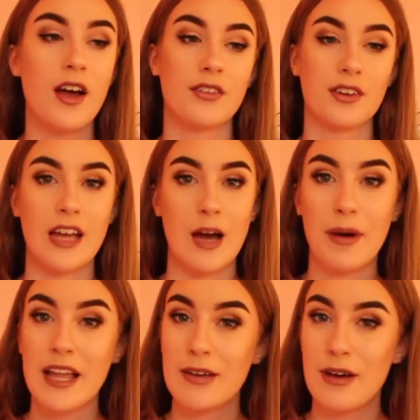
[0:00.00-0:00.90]
So yeah,
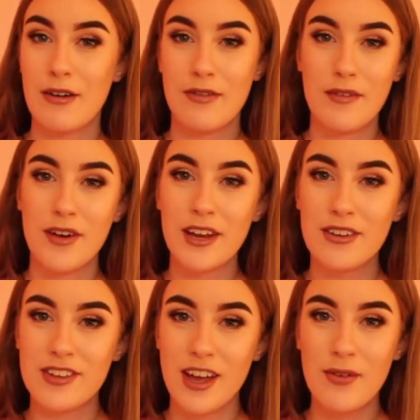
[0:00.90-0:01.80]
but anyway, without
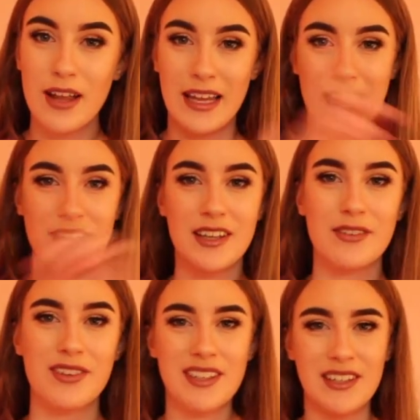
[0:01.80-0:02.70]
further ado, let's get on
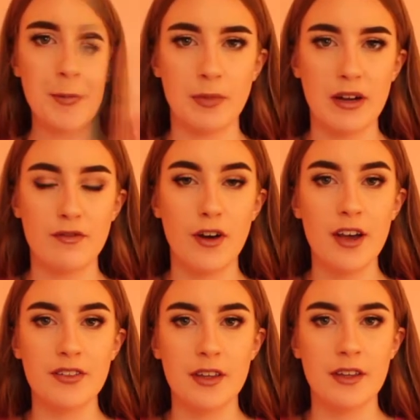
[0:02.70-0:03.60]
the video. My
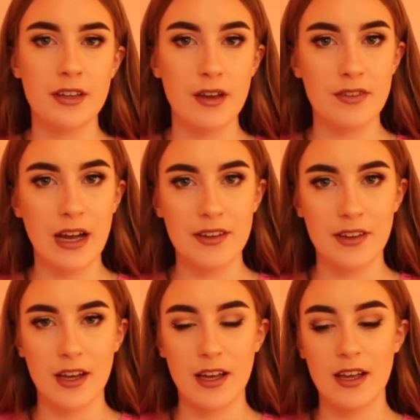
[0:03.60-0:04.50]
first gift
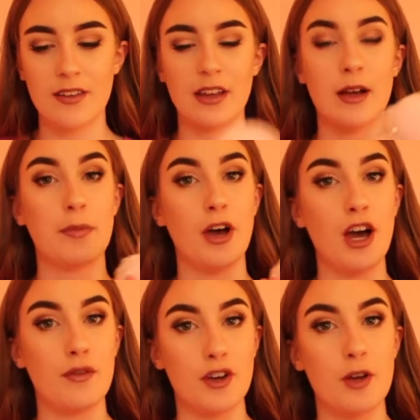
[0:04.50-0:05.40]
idea is
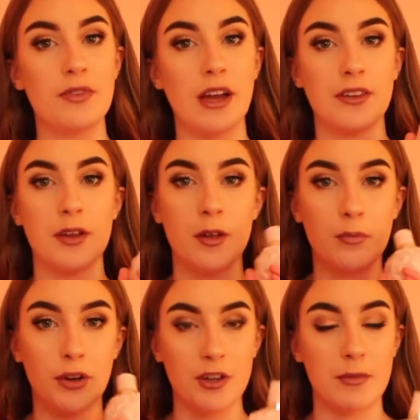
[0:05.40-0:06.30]
perfumes and
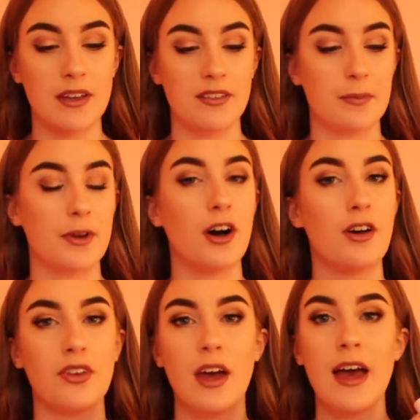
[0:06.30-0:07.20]
body mist,
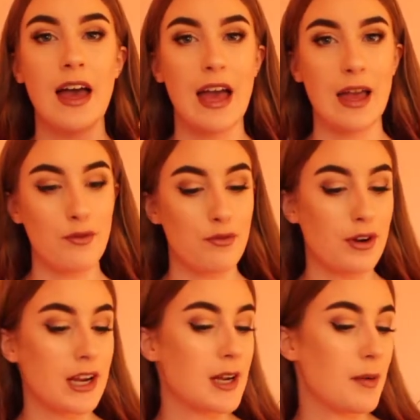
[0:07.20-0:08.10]
because
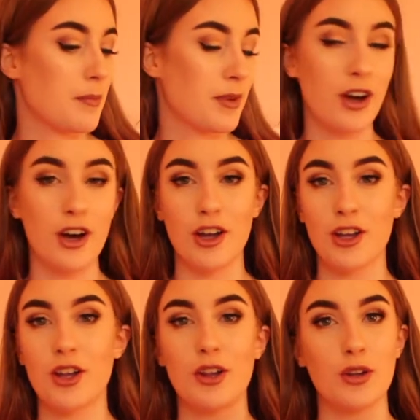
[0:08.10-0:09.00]
every
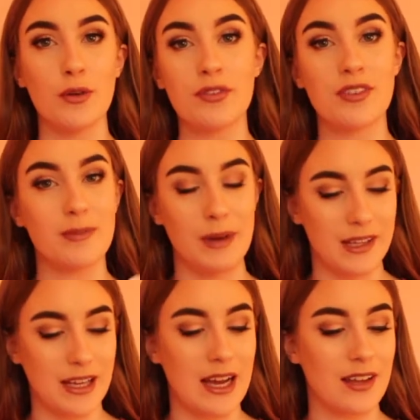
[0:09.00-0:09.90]
girl loves to
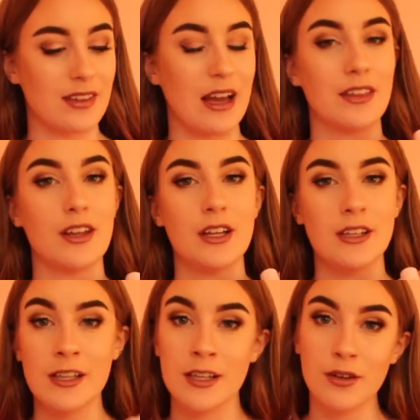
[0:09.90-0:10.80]
smell nice and
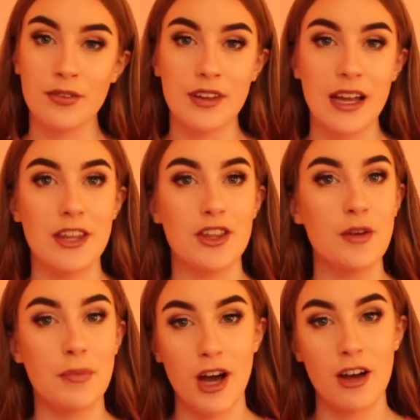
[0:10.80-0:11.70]
loves to get
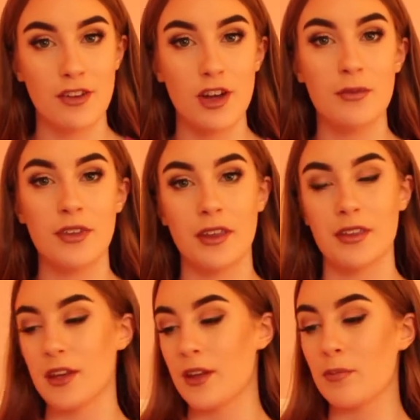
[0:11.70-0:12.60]
new perfumes
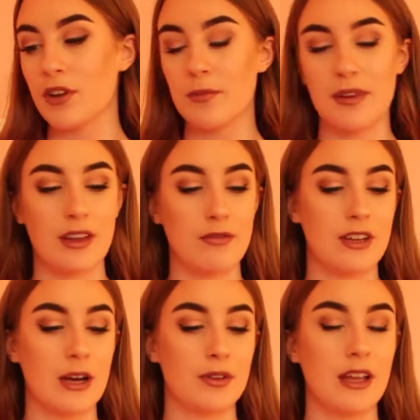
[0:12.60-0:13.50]
and body mist every
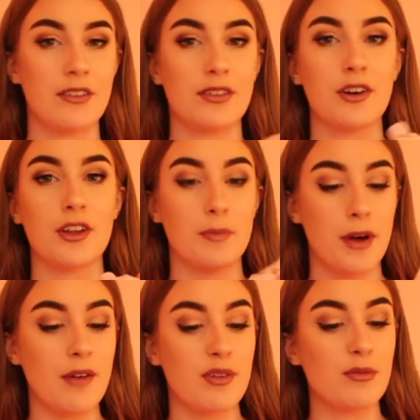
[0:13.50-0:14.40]
now and then. So the
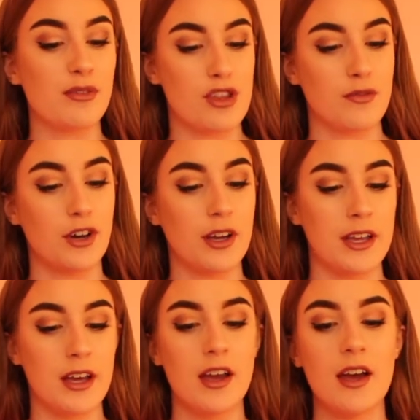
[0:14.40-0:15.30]
perfumes which I've got
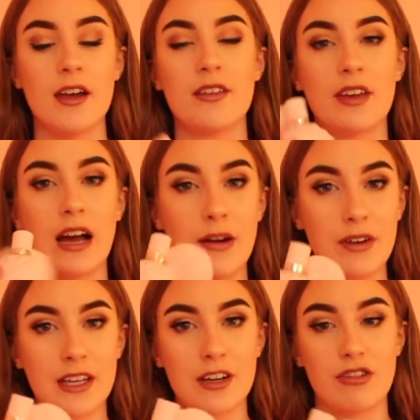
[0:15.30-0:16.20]
here is the
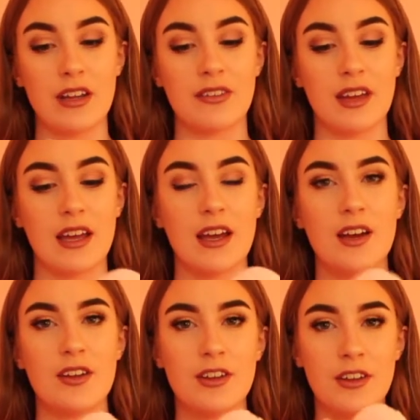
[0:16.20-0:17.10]
Ariana Grande
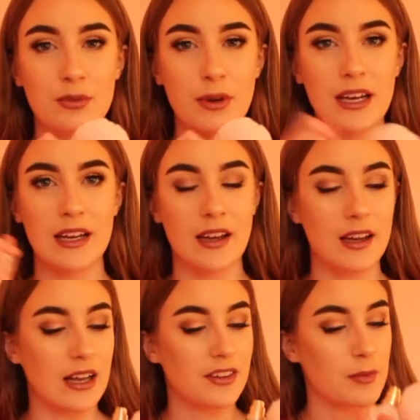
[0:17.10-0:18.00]
Sweet Like
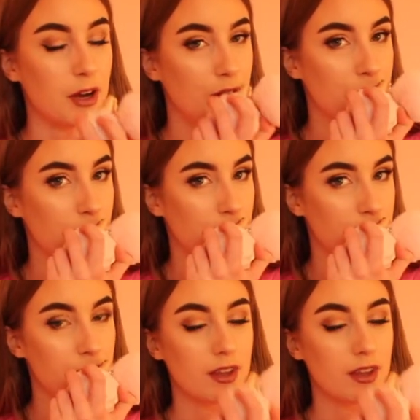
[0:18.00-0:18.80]
Candy perfume.